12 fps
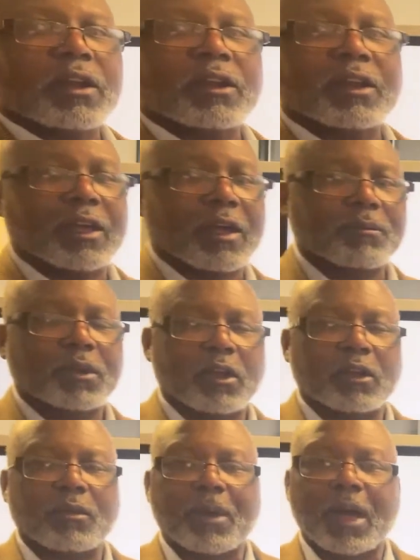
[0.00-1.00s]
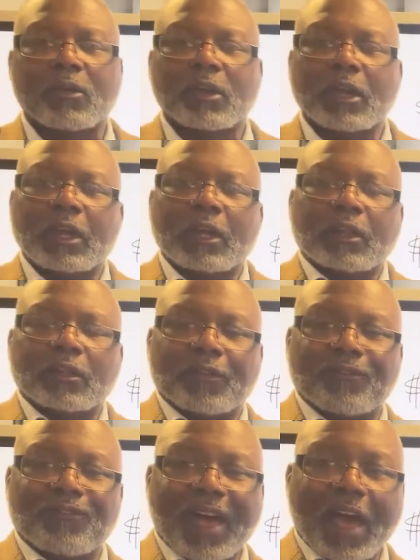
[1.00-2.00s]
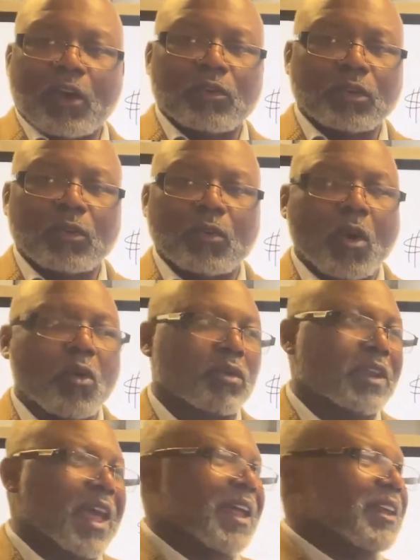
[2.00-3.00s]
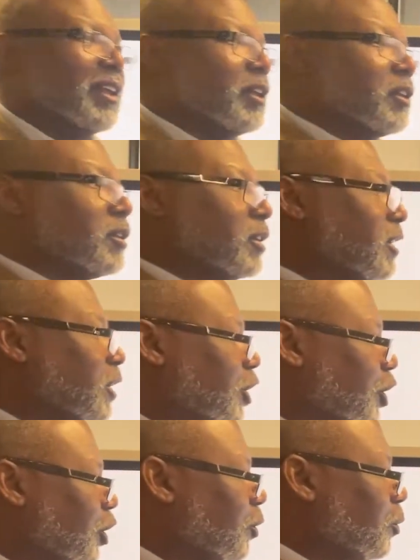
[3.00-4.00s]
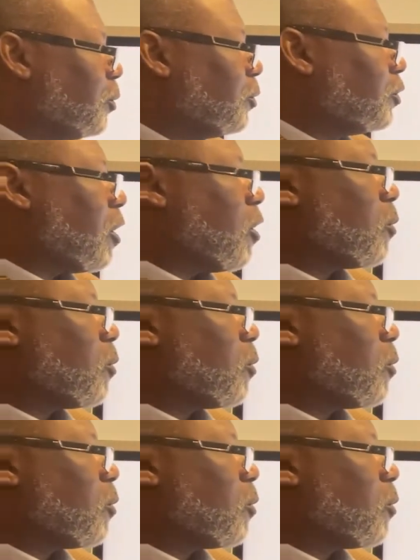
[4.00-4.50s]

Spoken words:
Like I'm talking about, the value on that is huge on